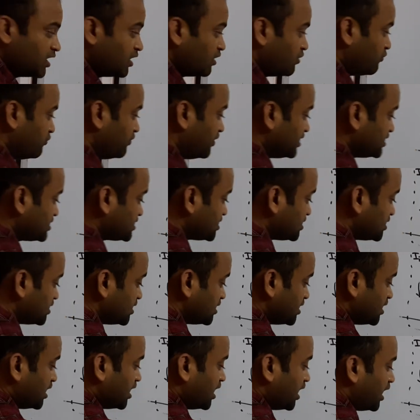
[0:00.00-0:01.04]
which
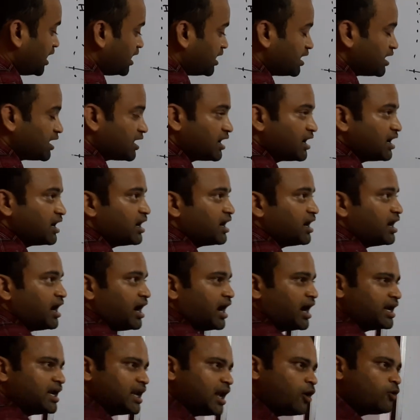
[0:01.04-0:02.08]

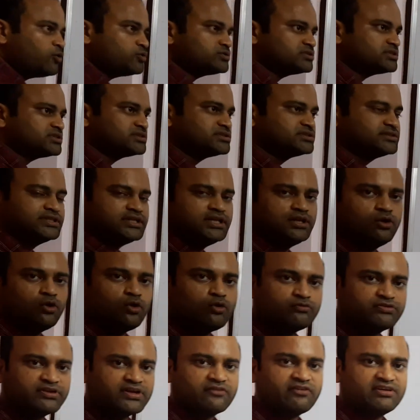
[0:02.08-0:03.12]
allows the
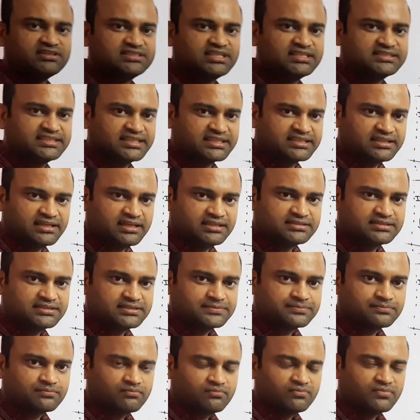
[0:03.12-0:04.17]
low frequency signals
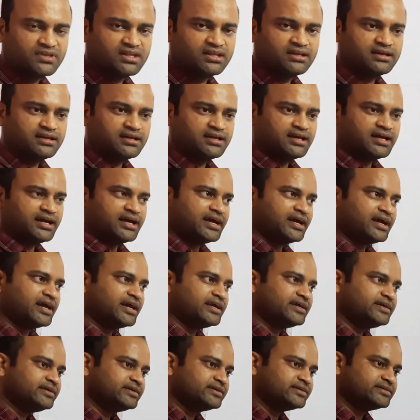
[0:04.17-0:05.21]

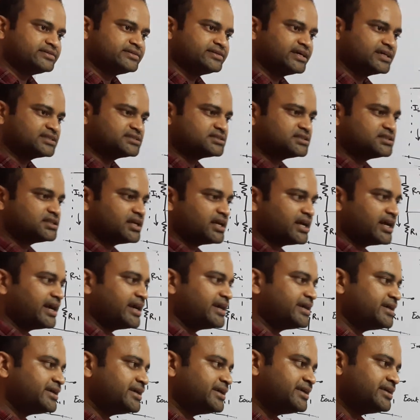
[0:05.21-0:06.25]
and
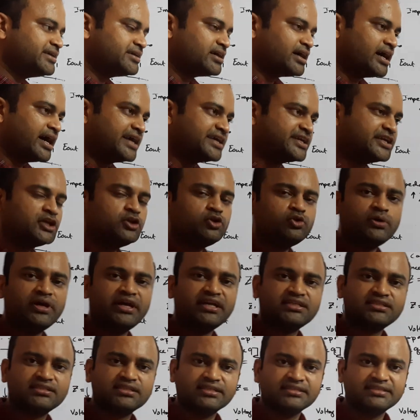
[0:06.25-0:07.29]

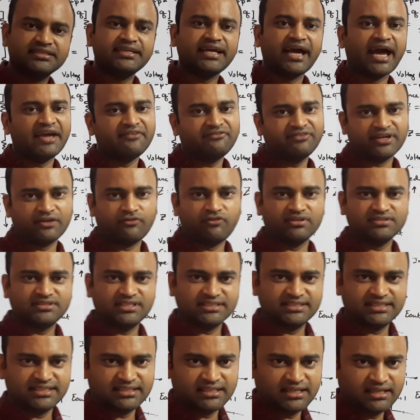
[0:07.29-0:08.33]
attenuates the high frequency
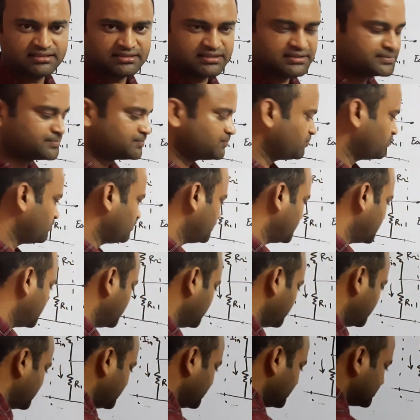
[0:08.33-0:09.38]
signals.
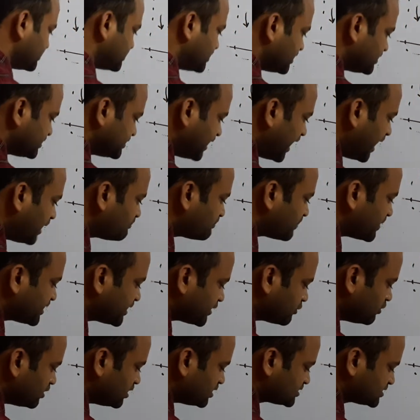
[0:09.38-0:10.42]
Then that
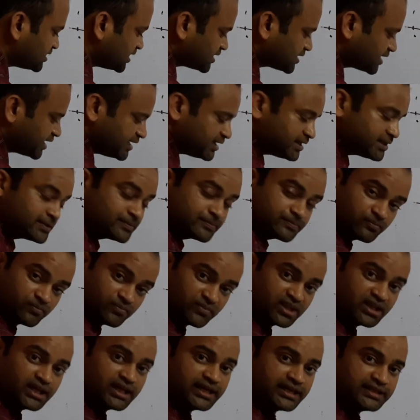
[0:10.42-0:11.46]
particular circuit
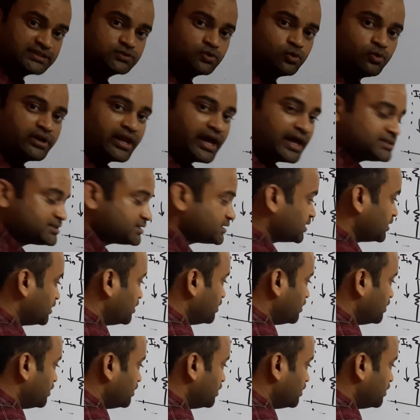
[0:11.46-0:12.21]
is known as